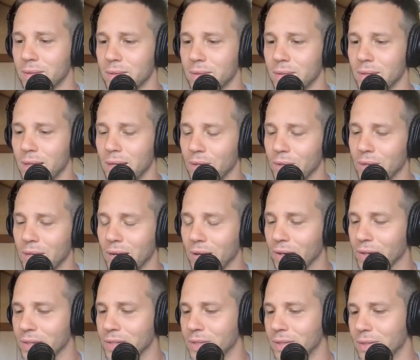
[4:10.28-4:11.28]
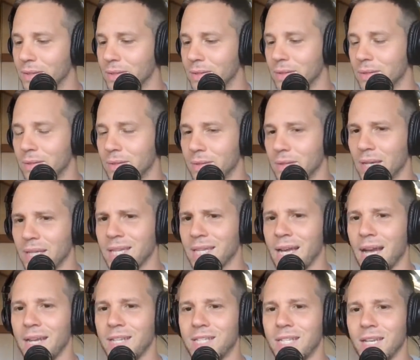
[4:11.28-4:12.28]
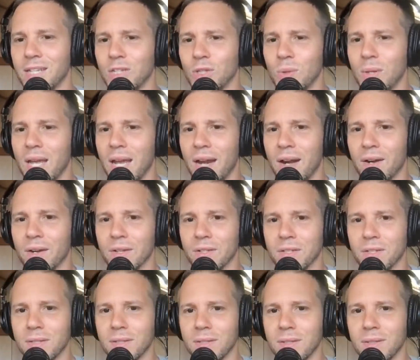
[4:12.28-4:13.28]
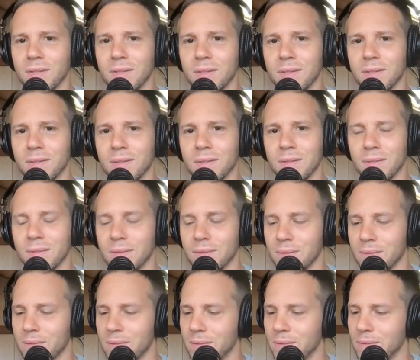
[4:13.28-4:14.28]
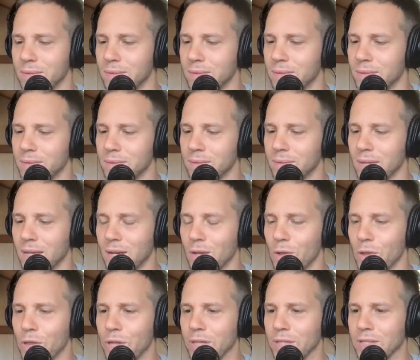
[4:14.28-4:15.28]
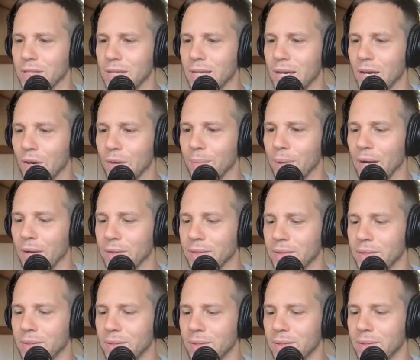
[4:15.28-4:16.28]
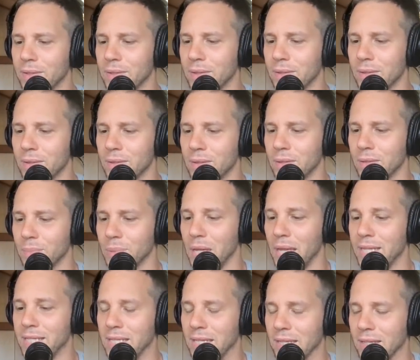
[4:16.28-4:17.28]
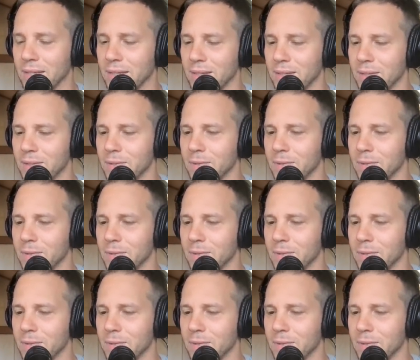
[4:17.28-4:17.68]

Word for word: Eh, who cares? Like the guy says, who cares? Yeah. Got other things to care about. Plenty. I was way ahead